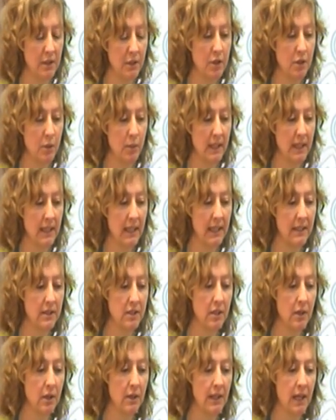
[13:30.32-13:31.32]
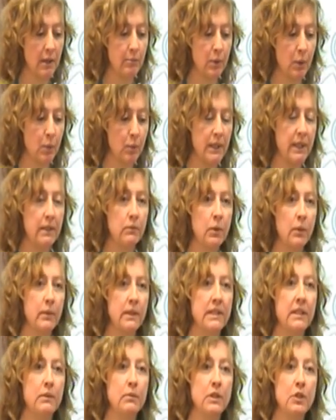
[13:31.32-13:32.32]
So we collect all that, but what
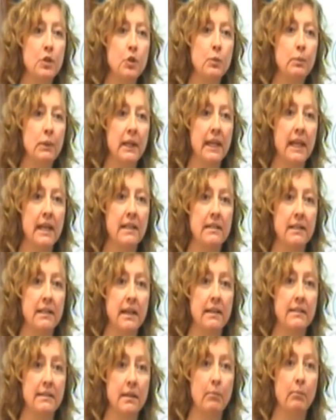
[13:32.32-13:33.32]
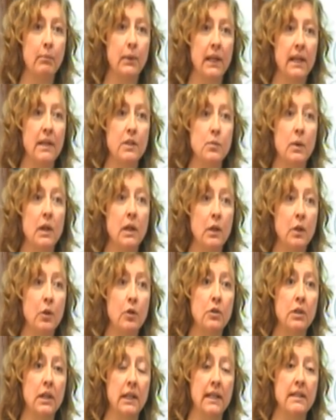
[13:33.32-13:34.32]
we did, we duplicated that template as well
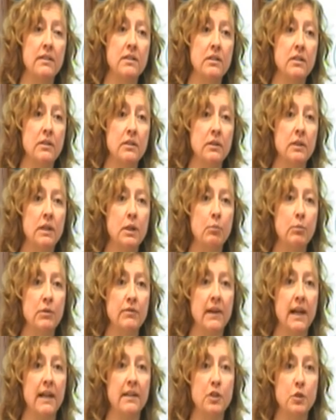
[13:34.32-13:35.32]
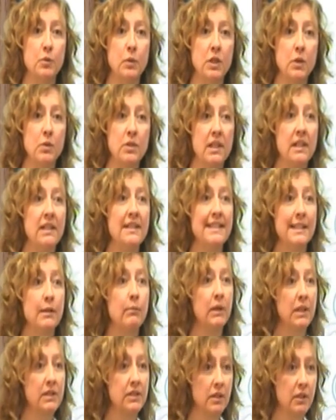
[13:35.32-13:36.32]
locally, so providers were using a
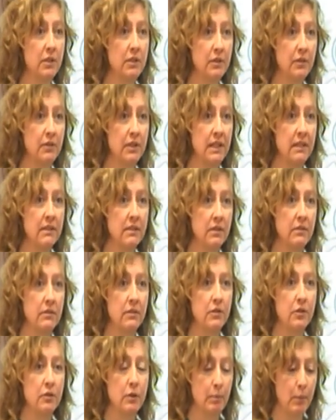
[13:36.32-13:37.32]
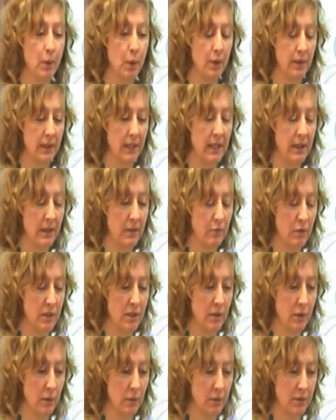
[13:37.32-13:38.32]
similar sort of thing to report their
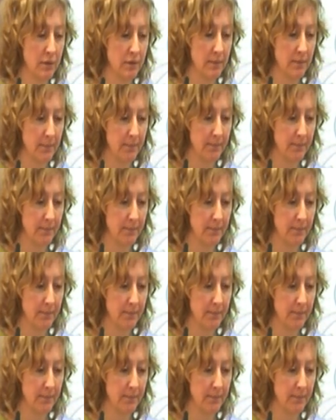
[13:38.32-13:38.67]
results.